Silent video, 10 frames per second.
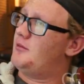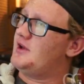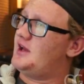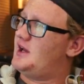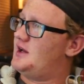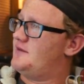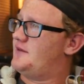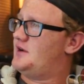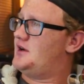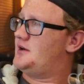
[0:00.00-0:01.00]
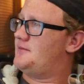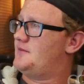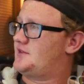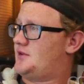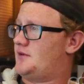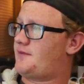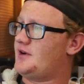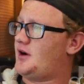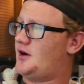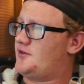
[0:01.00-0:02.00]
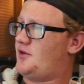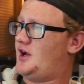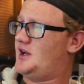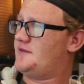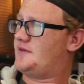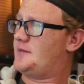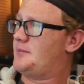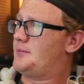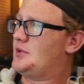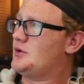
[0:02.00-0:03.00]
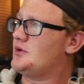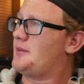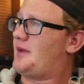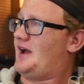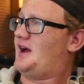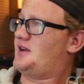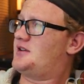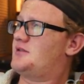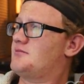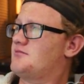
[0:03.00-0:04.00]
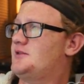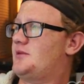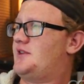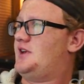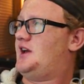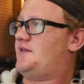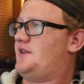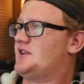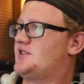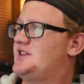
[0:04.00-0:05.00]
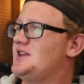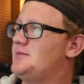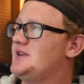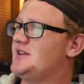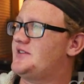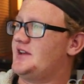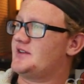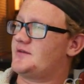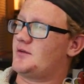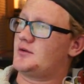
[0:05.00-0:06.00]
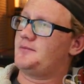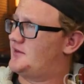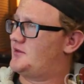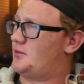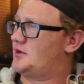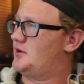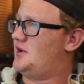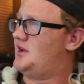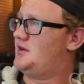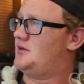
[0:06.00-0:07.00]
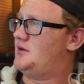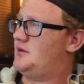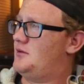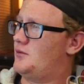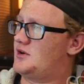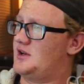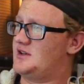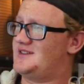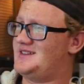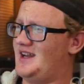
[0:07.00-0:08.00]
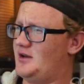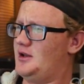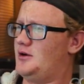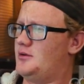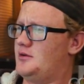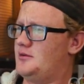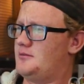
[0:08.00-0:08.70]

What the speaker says: we have it's called Free Hard Drive Boot Pack. That's what the FHDB stands for. So we're going to download.